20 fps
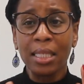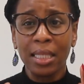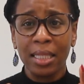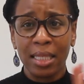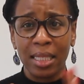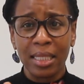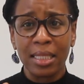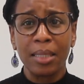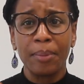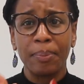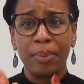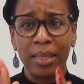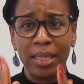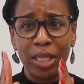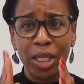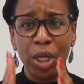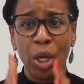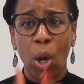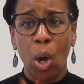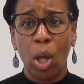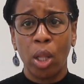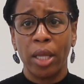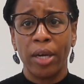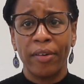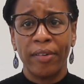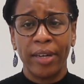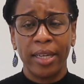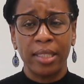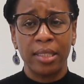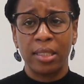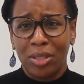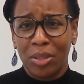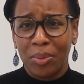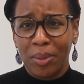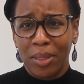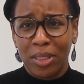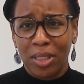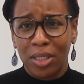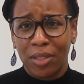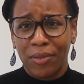disciplined in all areas. Just
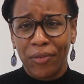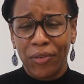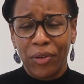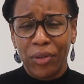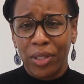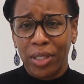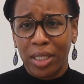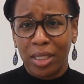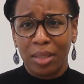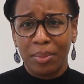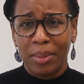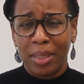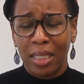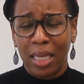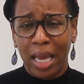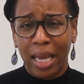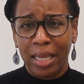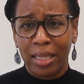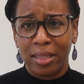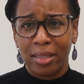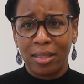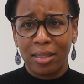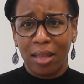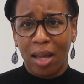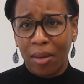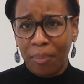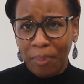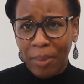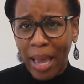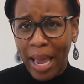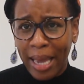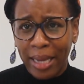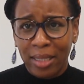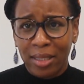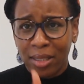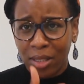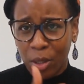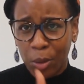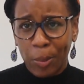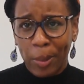because it's food, it doesn't mean that it's not bad. It's
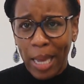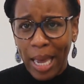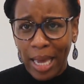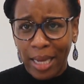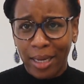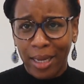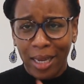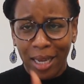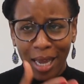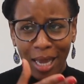still bad.